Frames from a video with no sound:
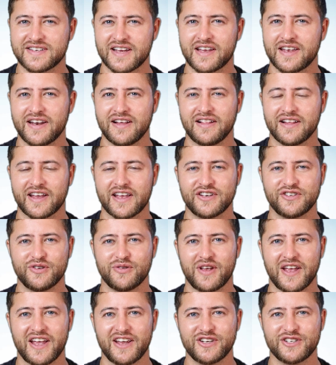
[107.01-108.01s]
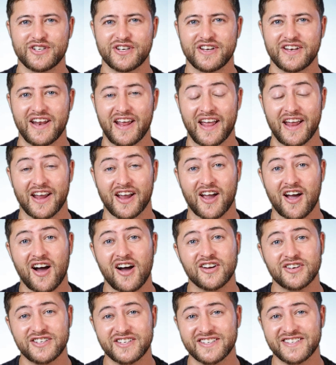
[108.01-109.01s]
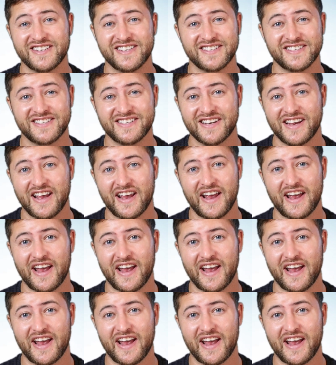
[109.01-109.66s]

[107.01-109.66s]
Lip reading: psychedelic education and consciousness